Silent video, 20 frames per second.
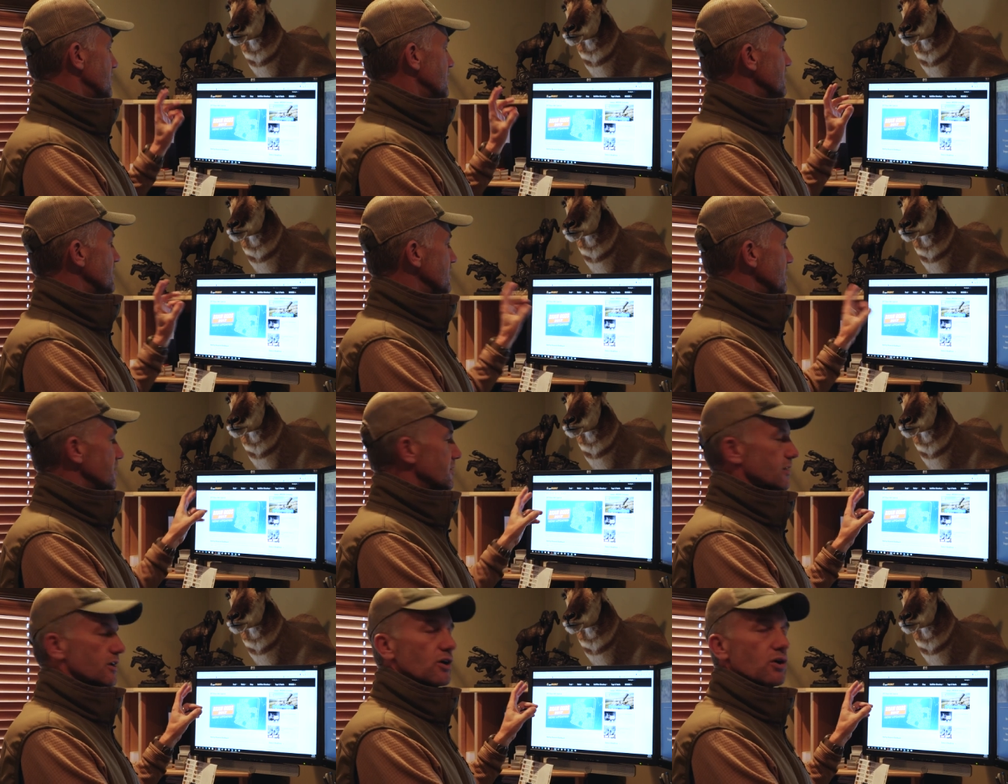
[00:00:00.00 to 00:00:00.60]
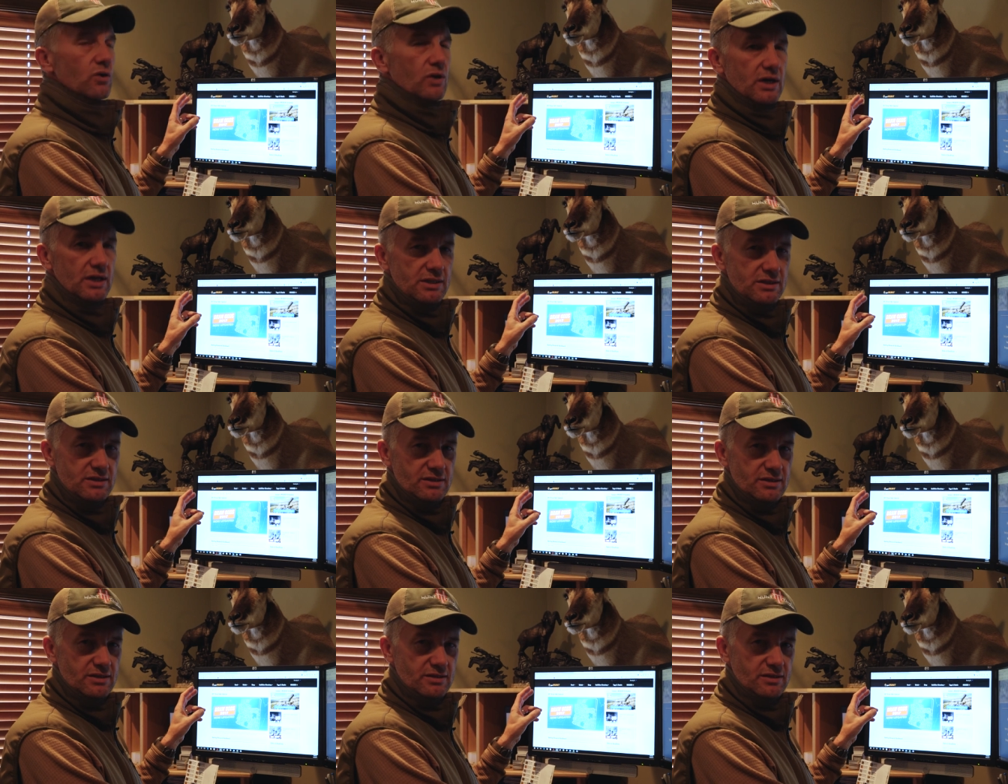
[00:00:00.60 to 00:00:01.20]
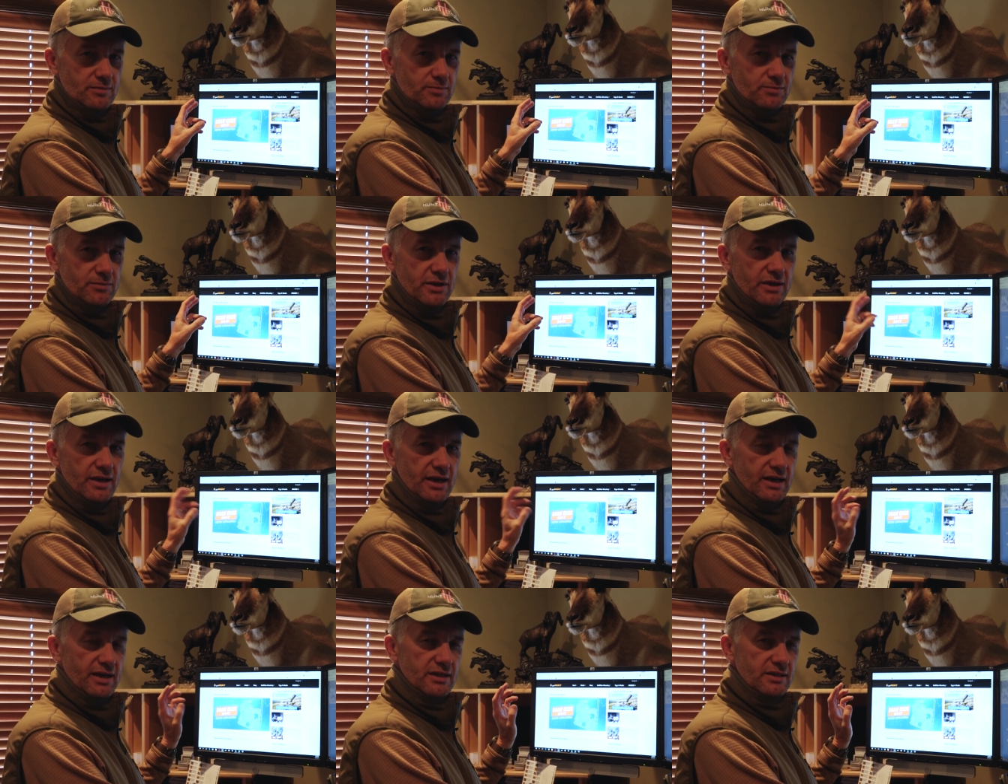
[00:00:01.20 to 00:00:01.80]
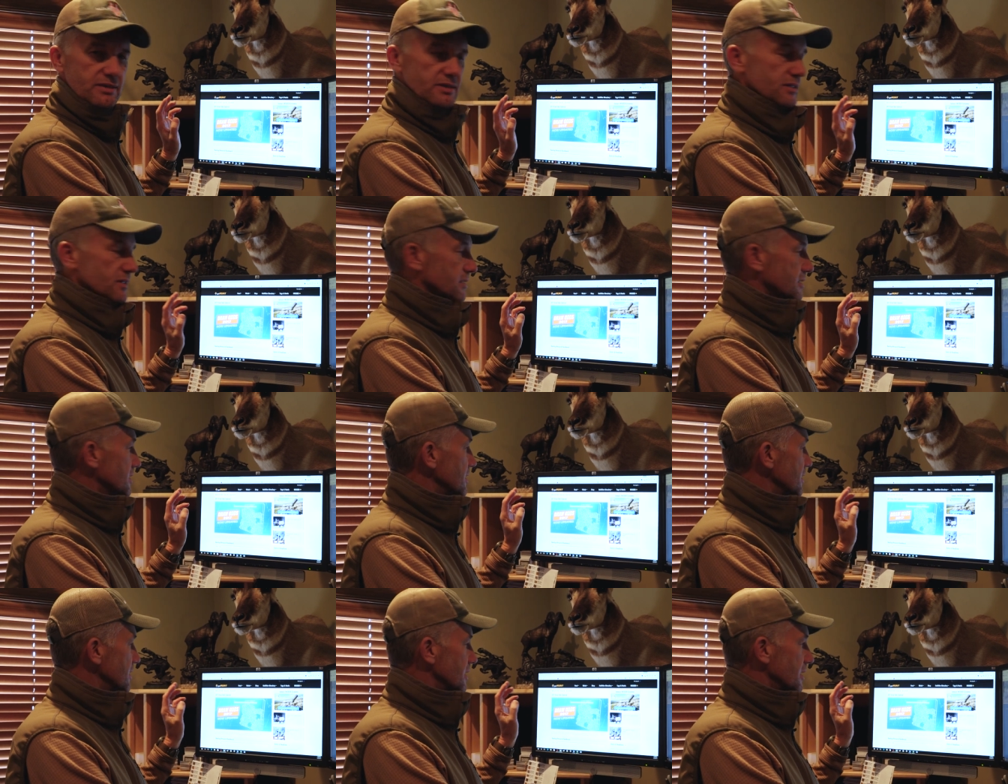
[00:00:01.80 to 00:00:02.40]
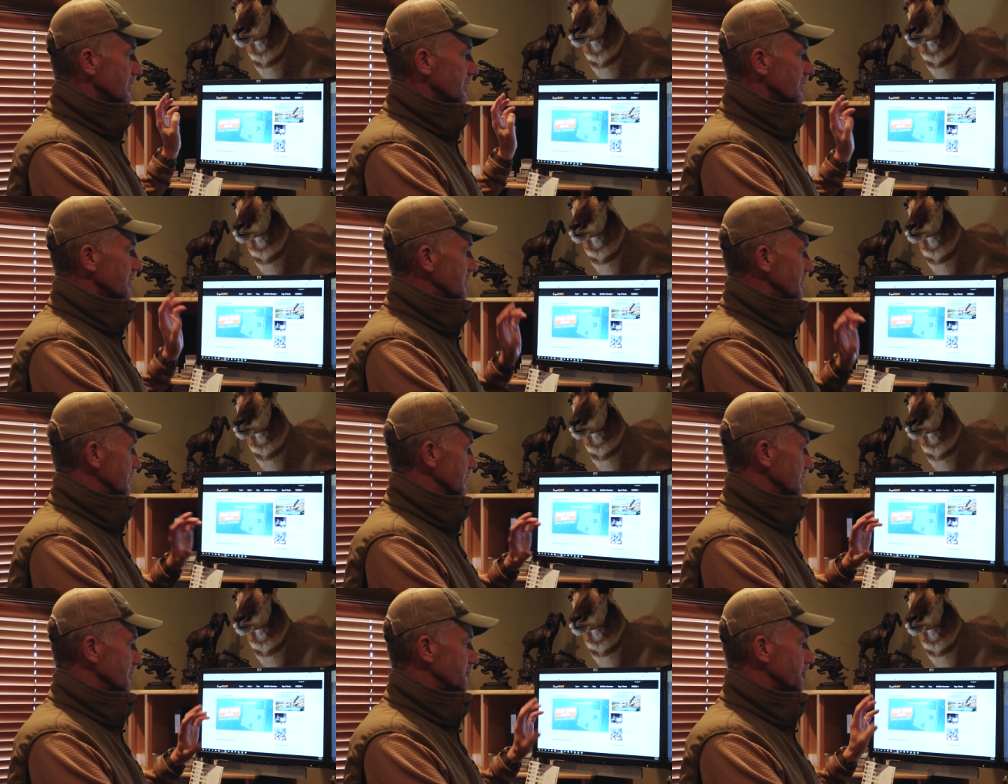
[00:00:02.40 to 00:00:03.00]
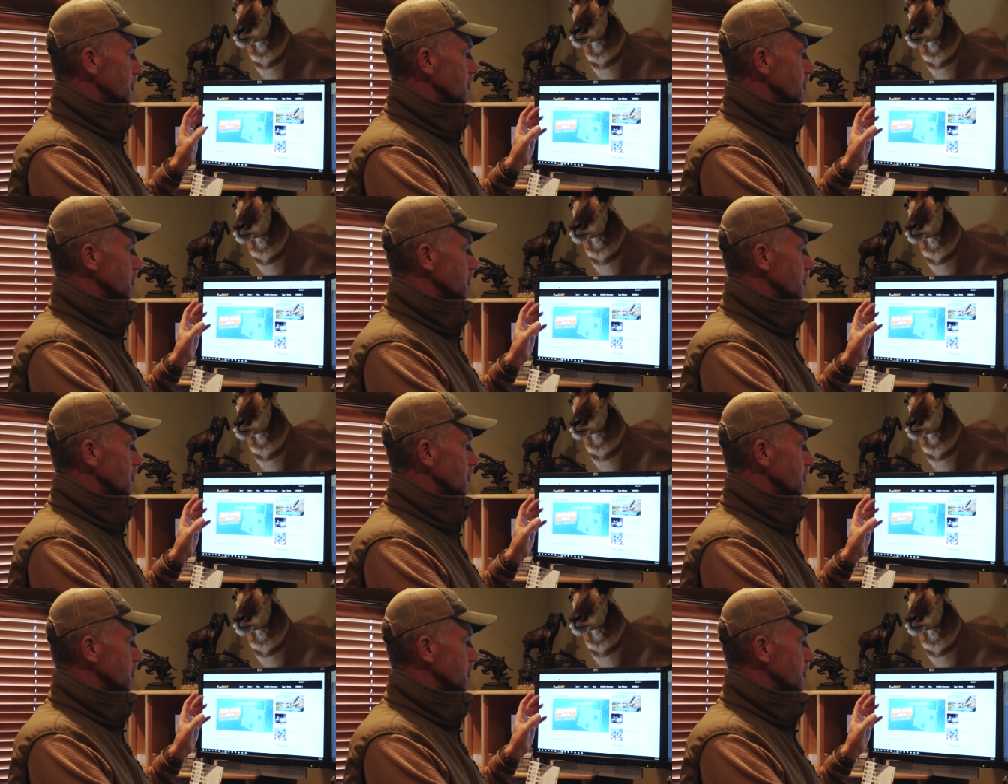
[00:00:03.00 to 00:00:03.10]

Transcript: the, the Go Hunt system has, uh, if